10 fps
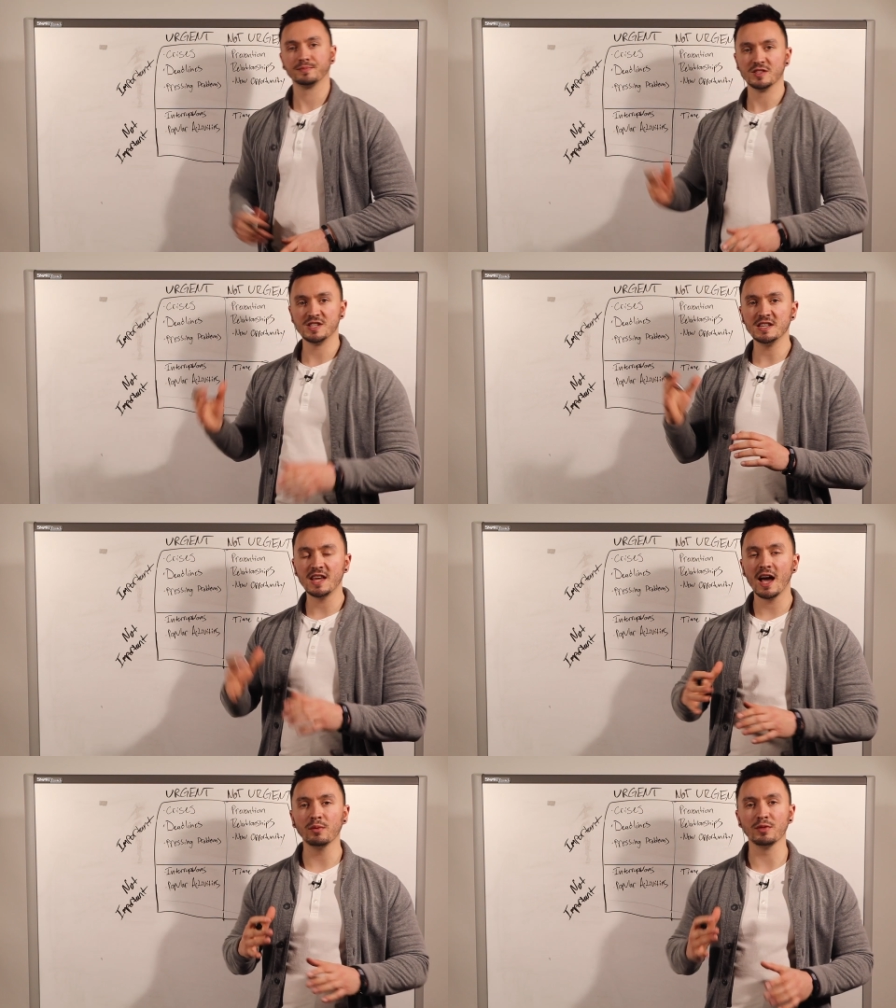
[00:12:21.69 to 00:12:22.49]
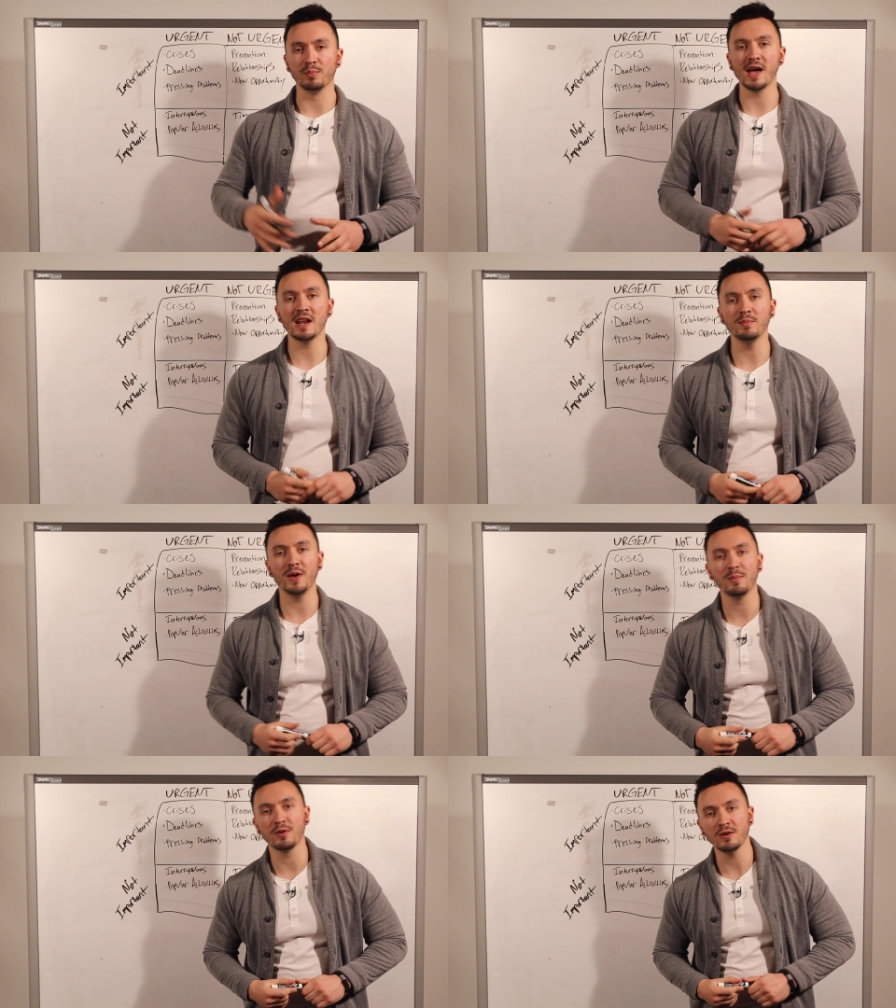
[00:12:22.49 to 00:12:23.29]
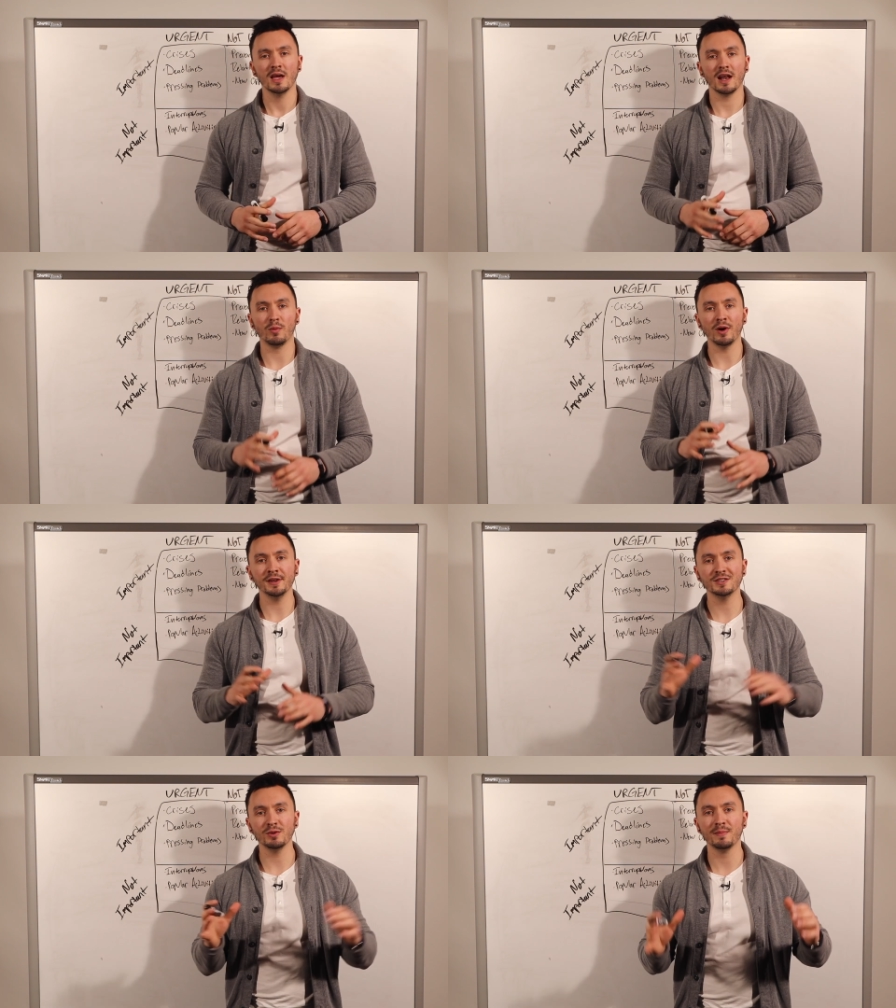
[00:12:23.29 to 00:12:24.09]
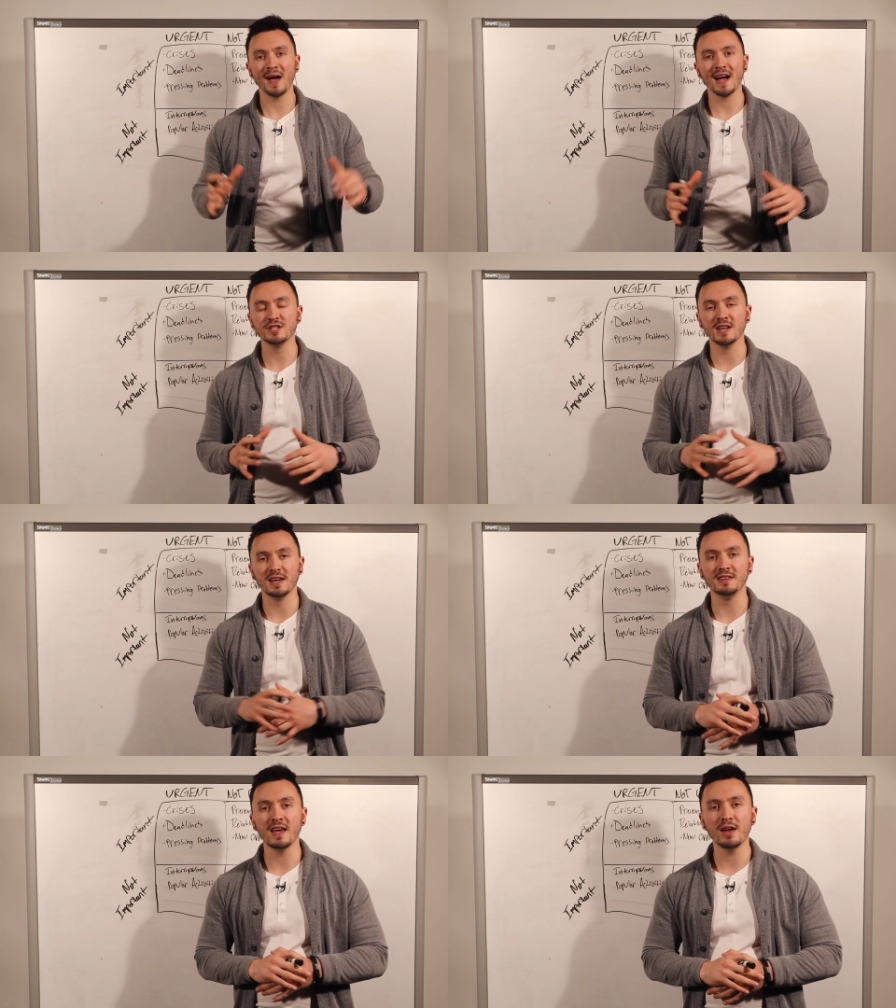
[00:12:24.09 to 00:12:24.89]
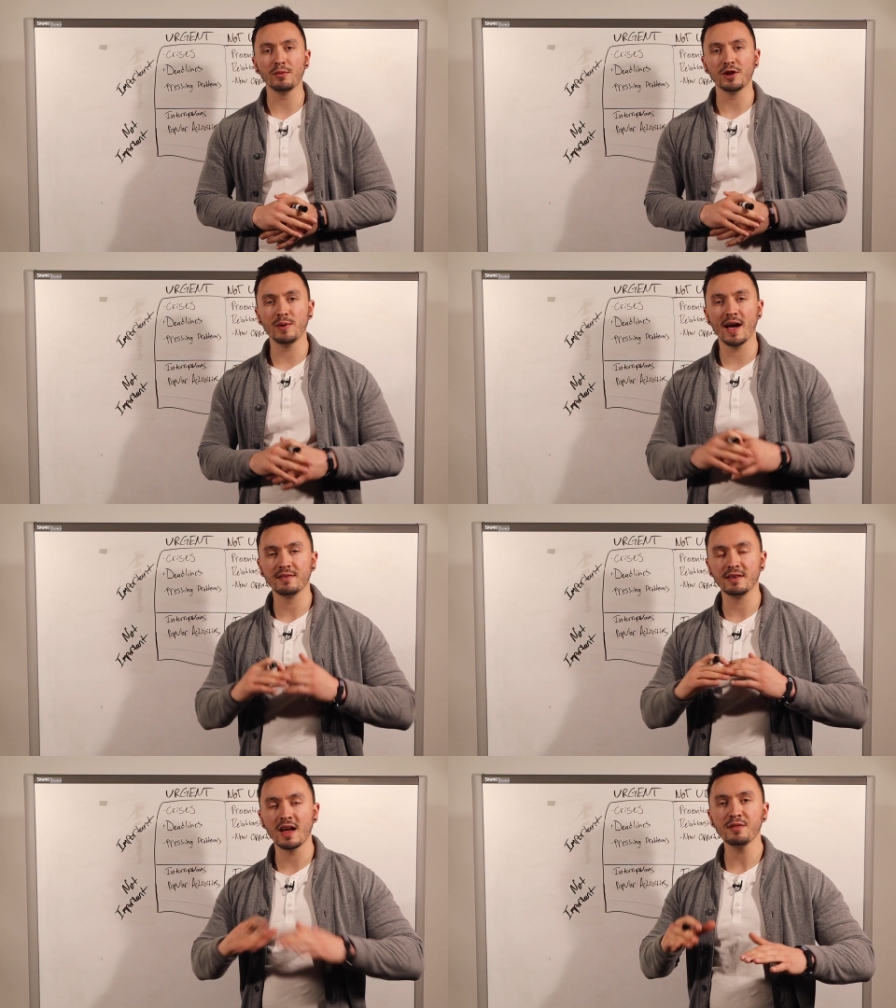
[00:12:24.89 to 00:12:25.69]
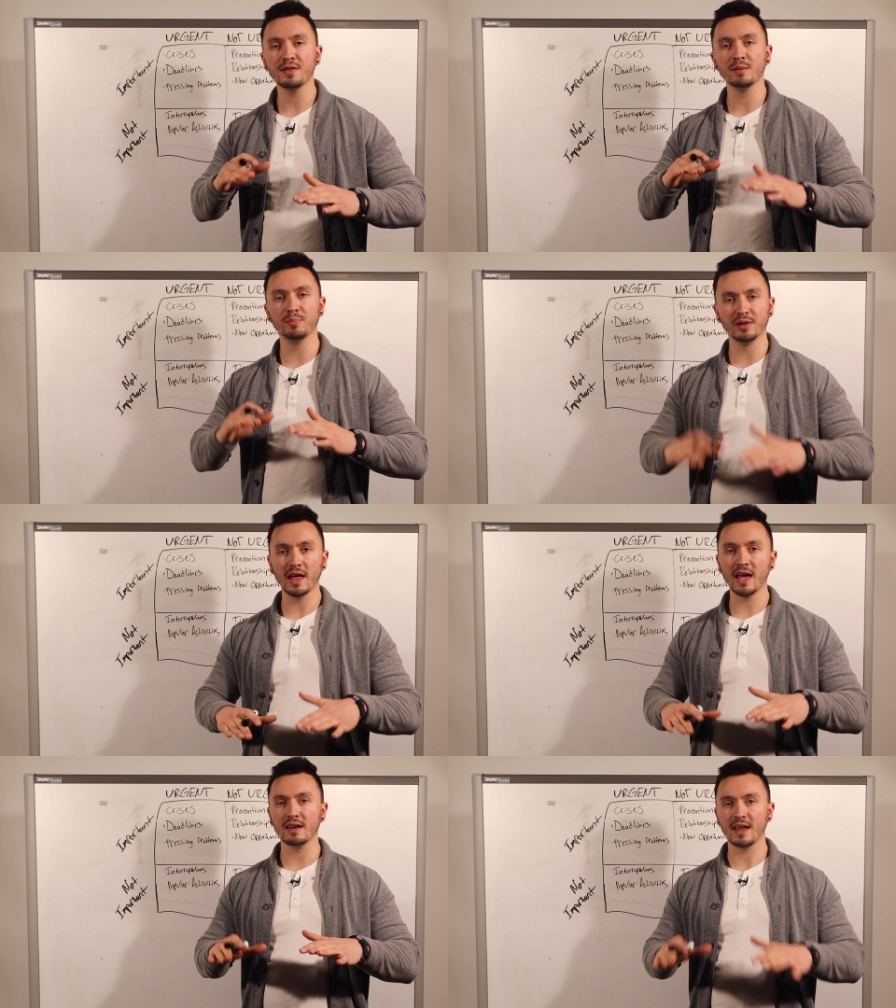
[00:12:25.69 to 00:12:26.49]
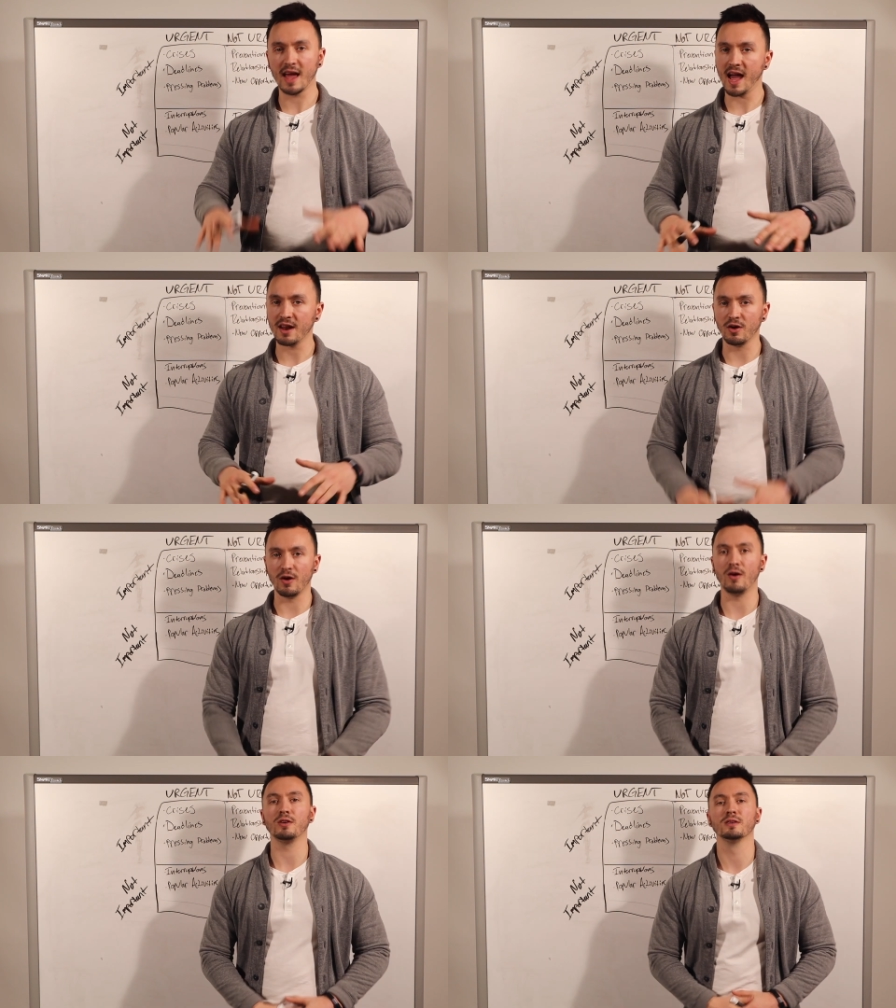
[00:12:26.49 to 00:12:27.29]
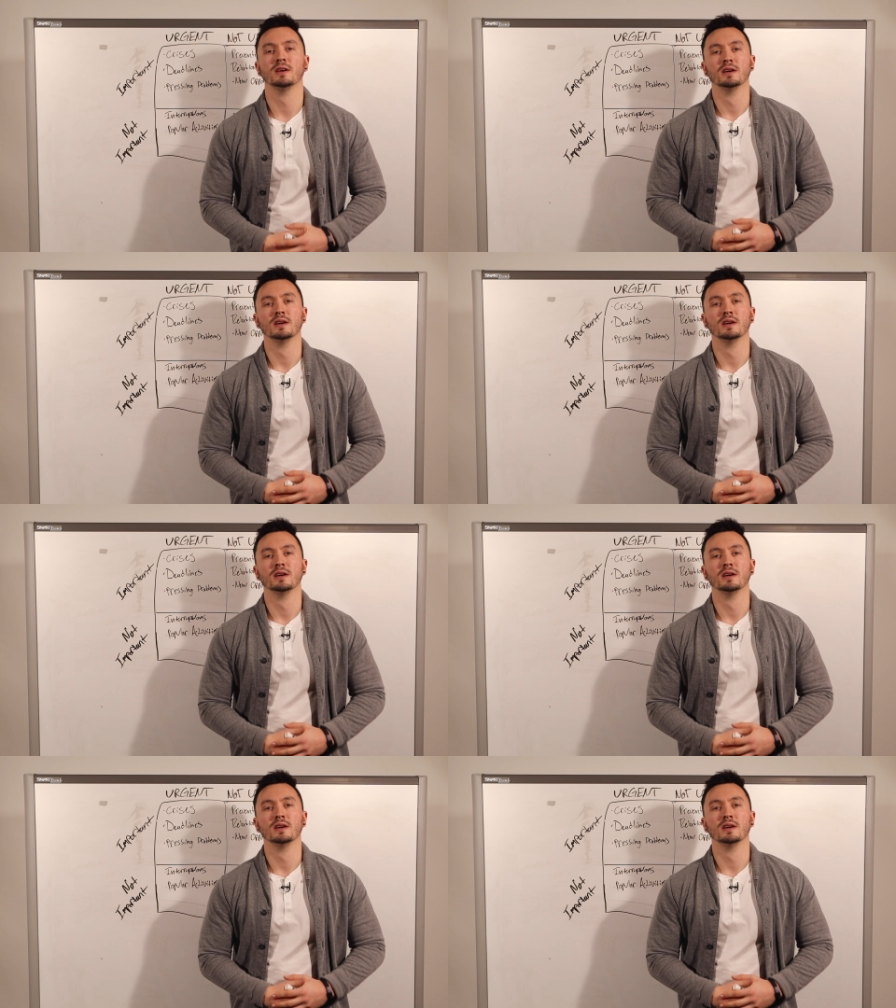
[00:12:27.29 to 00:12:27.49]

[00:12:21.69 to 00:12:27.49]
Sit down with a pen and a paper, and I want you to imagine a day where you have nothing planned at all.